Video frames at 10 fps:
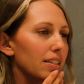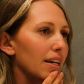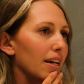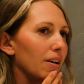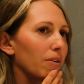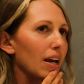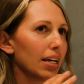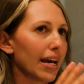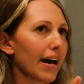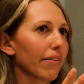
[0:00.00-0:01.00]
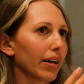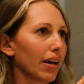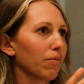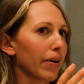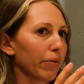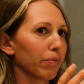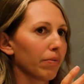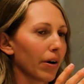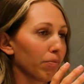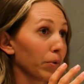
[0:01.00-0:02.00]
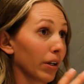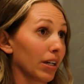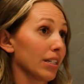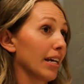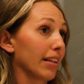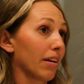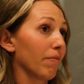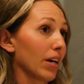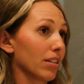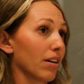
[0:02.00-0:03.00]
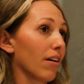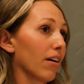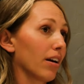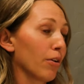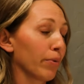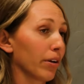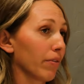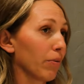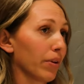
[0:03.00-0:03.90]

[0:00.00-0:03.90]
say, okay, yeah, like I, I, I'm really going to take that advice to heart, and I'm going to run